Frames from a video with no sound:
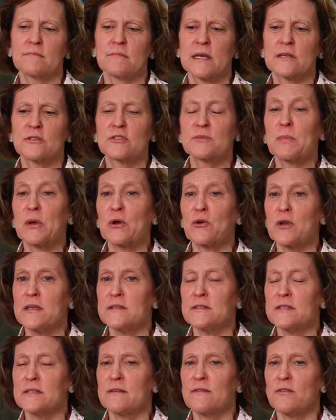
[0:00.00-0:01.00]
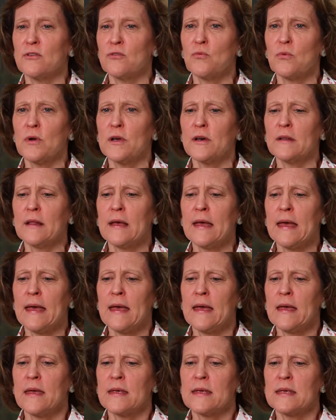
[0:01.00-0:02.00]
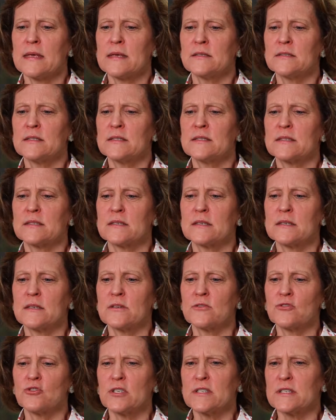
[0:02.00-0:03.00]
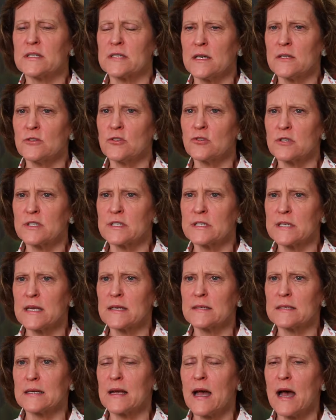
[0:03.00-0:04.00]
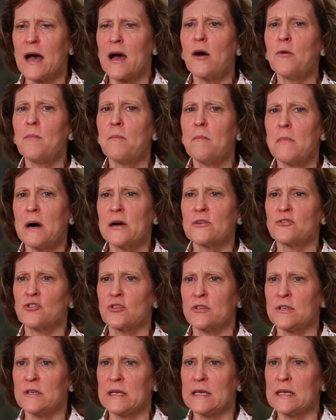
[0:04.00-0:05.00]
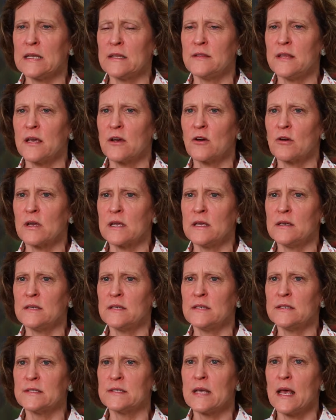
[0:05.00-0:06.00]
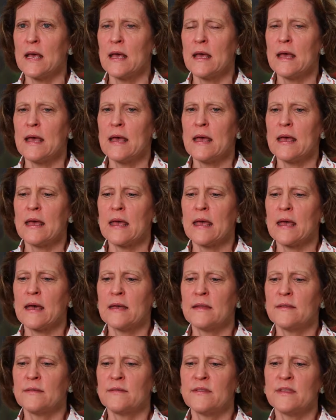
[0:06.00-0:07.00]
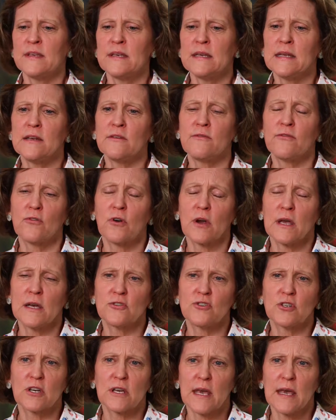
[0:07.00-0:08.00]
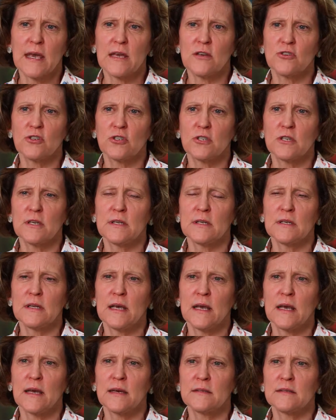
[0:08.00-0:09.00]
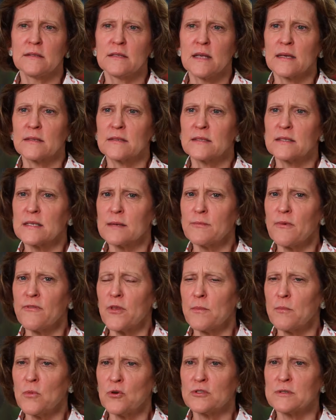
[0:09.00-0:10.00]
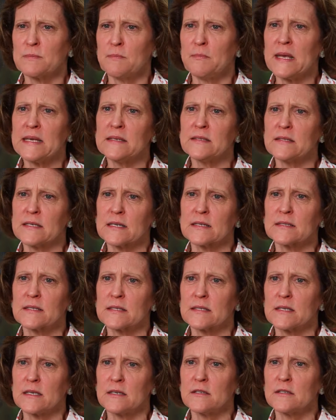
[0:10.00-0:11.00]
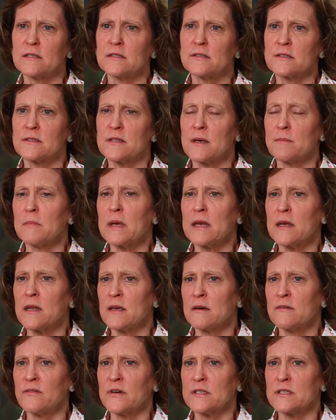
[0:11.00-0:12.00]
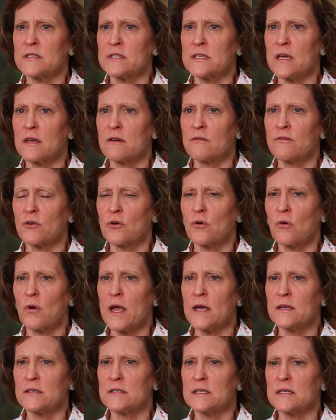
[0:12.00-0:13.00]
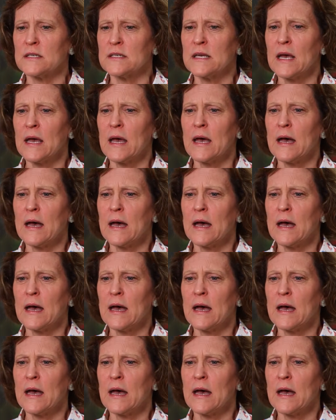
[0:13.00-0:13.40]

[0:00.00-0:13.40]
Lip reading: experience, if you will, is it just understanding how much need there is and the need for education and some of the most basic skills that many of us take for granted.